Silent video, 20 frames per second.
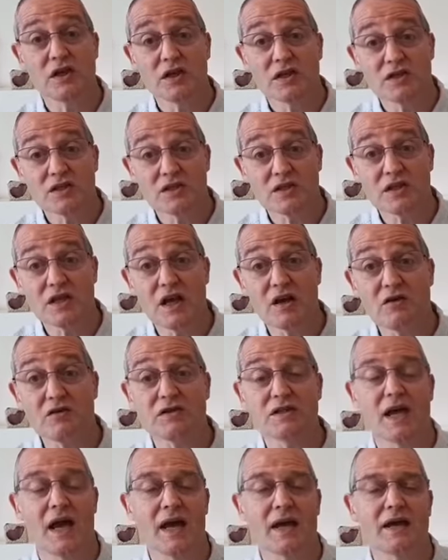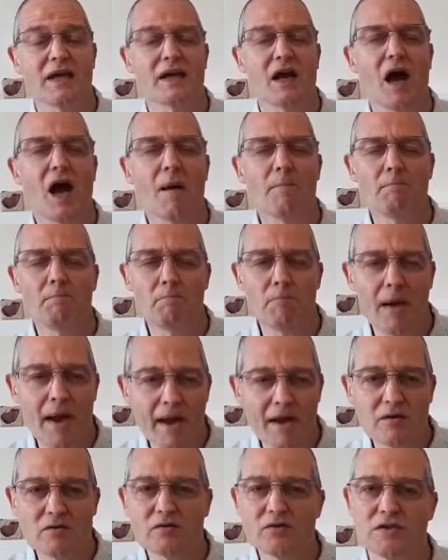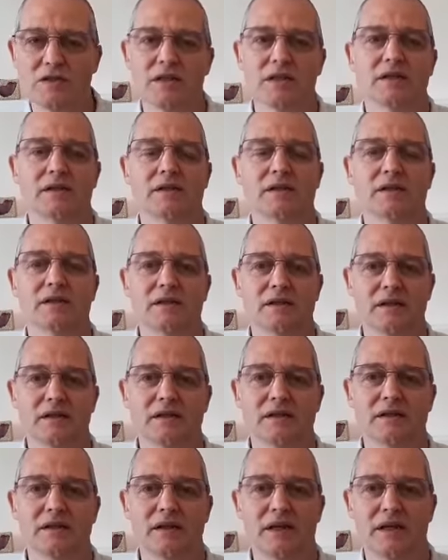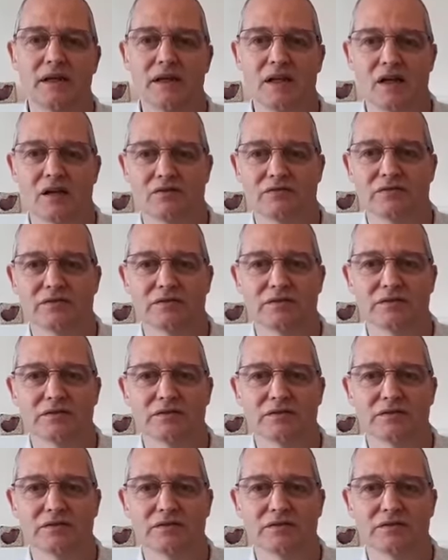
slow to anger, abounding in love.